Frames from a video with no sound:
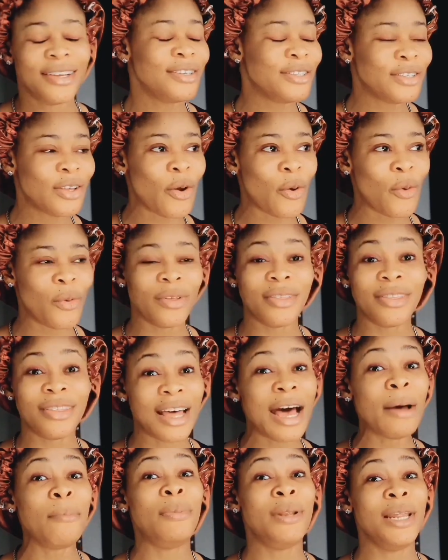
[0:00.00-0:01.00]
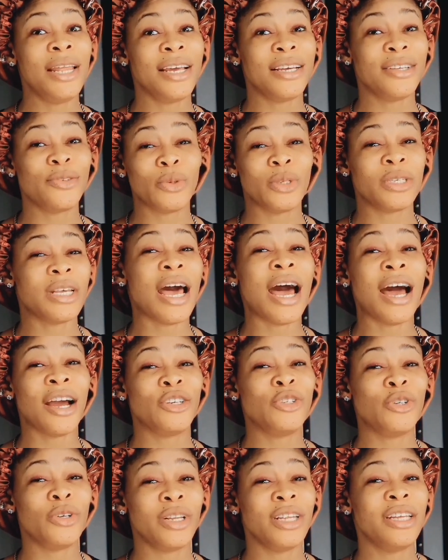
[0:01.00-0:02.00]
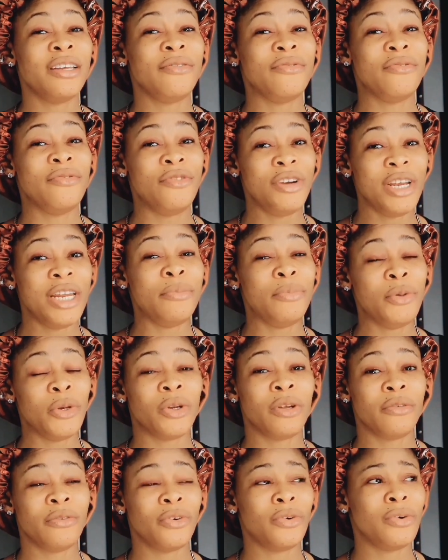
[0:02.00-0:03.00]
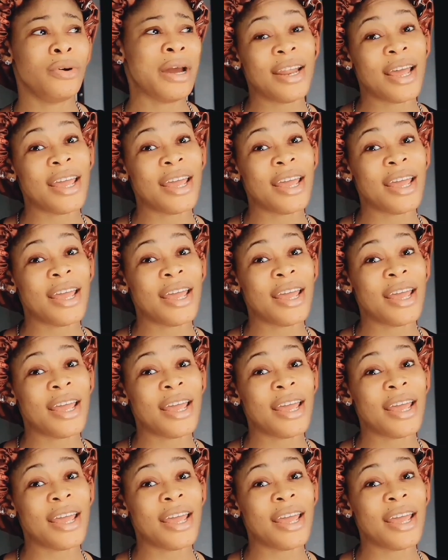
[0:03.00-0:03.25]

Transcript: So that place was actually really beautiful